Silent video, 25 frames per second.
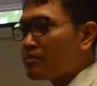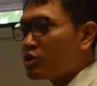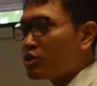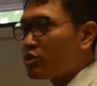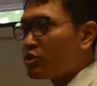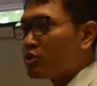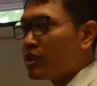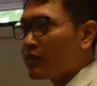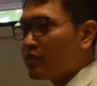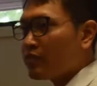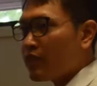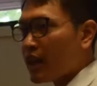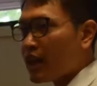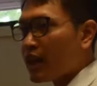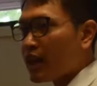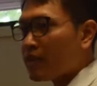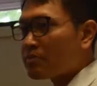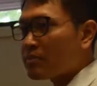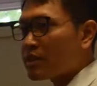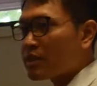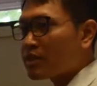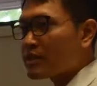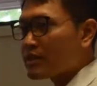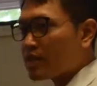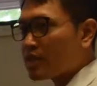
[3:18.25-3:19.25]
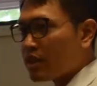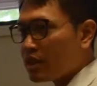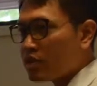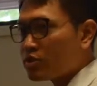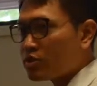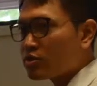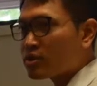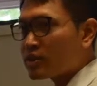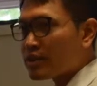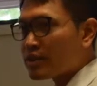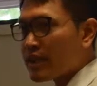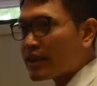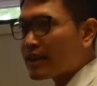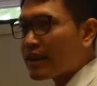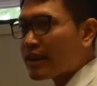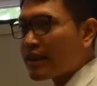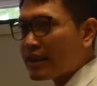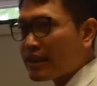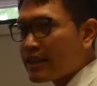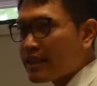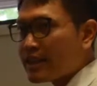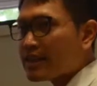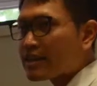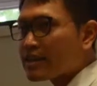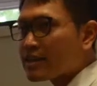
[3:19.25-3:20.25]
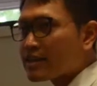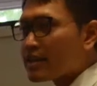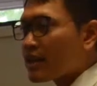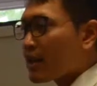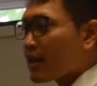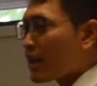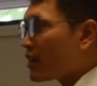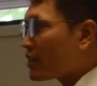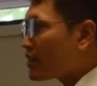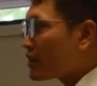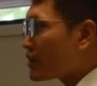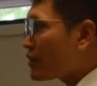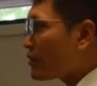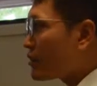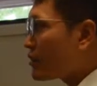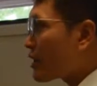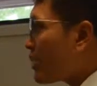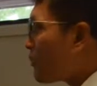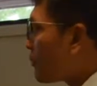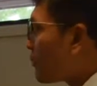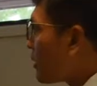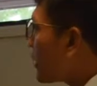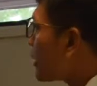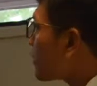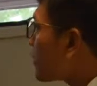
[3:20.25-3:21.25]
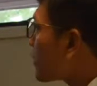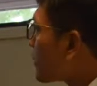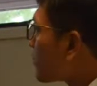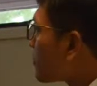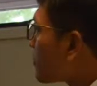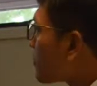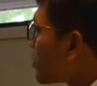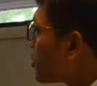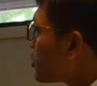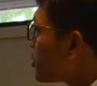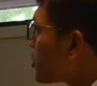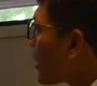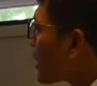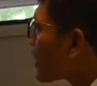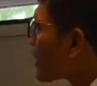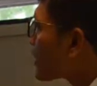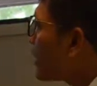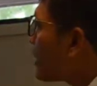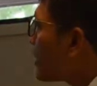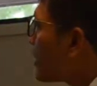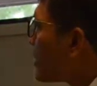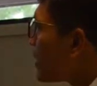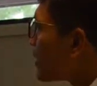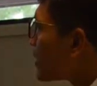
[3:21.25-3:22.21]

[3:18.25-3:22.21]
to develop the skills that they need to complete the project.